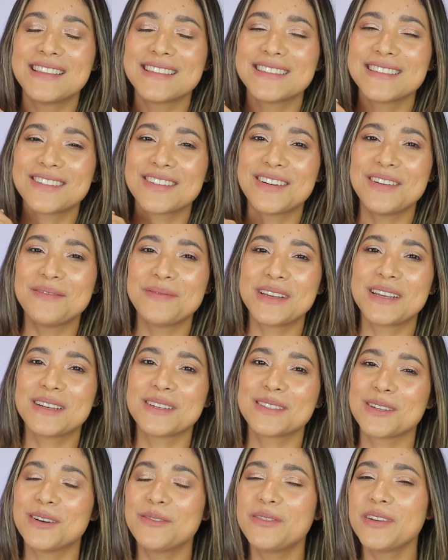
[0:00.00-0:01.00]
Instagram
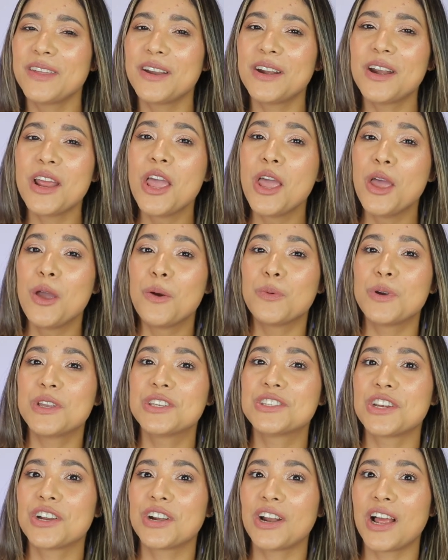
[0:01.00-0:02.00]
because over there we
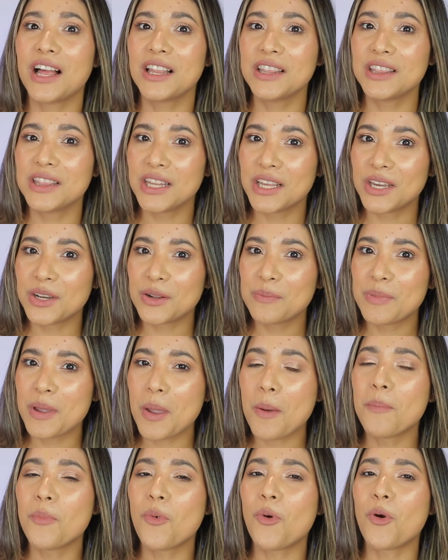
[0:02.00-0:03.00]
share a little
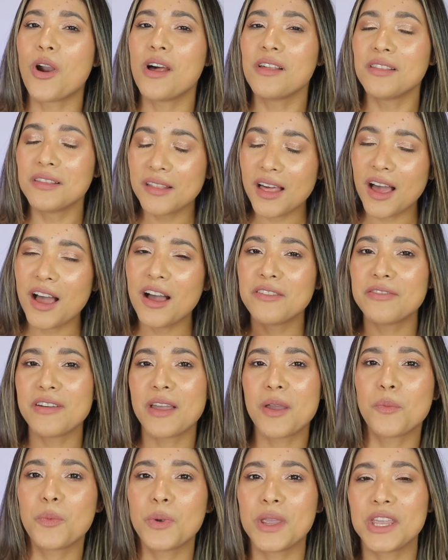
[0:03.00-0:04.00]
bit more love
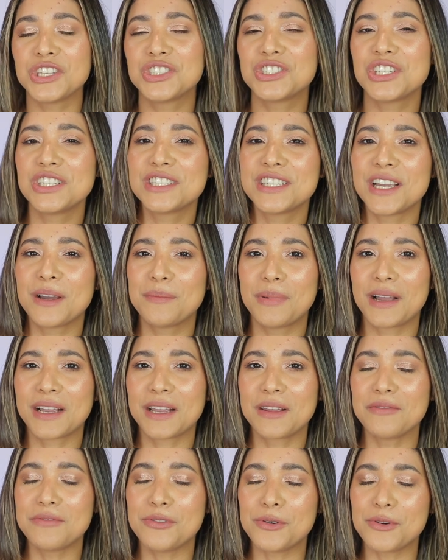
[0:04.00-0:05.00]
and we chit chat
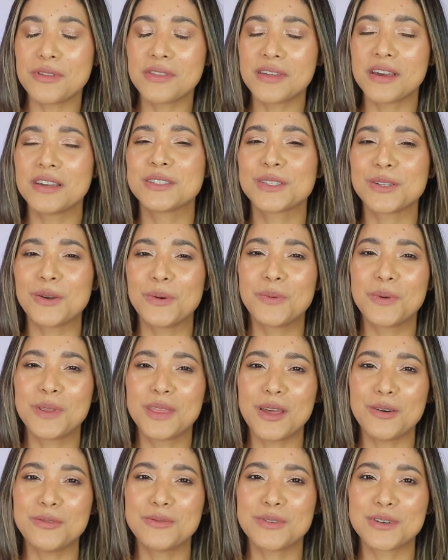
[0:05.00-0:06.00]
back and forth. So
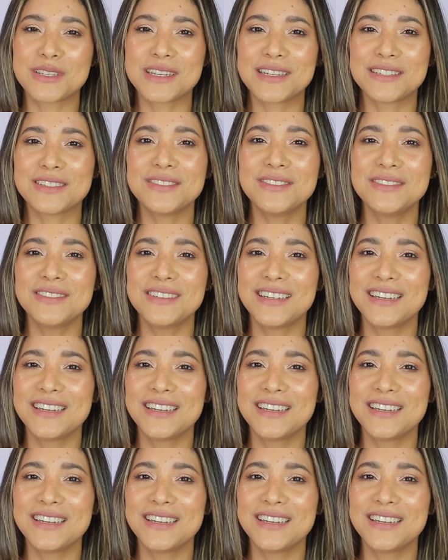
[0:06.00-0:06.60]
without further ado,